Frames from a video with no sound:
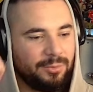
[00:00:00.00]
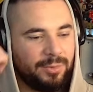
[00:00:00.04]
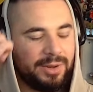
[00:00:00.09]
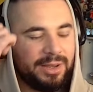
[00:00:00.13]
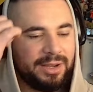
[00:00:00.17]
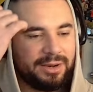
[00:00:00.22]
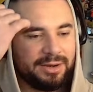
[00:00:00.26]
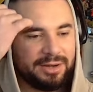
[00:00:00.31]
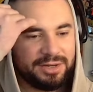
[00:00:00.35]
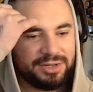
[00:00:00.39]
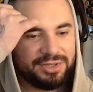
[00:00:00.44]

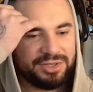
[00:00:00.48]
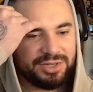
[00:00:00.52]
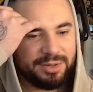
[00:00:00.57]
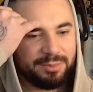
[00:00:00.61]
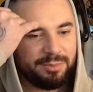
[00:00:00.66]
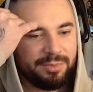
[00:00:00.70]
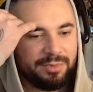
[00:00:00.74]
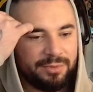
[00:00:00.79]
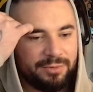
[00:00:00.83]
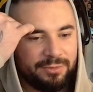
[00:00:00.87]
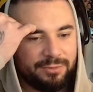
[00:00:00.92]
we are going to
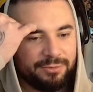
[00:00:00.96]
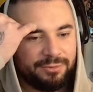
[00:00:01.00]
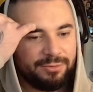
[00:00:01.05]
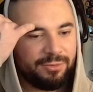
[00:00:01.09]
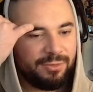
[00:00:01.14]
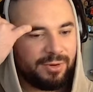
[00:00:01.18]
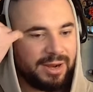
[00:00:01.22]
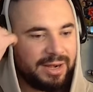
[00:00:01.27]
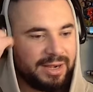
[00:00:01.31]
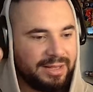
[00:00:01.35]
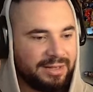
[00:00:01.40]
jump
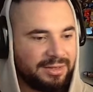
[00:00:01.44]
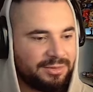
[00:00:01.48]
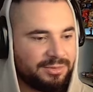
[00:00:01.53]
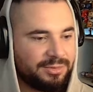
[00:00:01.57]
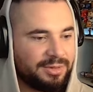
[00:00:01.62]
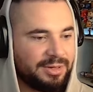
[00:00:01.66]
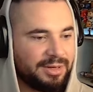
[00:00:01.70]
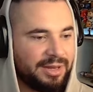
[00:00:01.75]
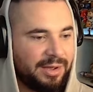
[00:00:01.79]
right into it.